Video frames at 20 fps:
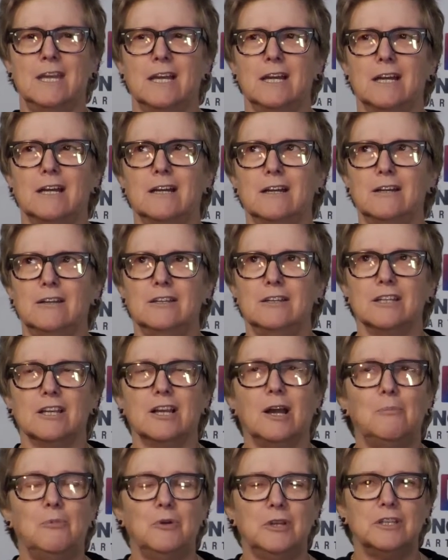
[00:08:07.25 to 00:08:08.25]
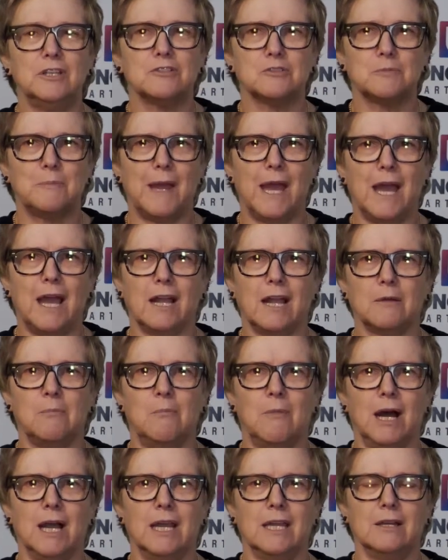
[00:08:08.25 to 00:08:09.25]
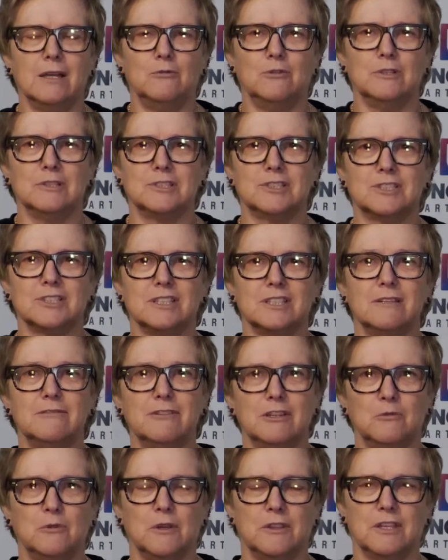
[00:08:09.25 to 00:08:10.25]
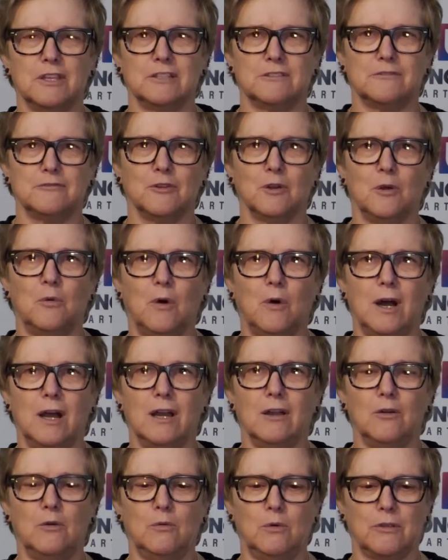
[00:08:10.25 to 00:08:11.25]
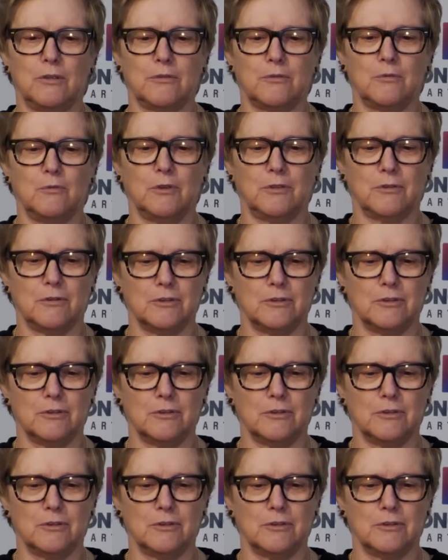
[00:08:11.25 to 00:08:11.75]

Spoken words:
A couple years back, Maya was living with us for a while with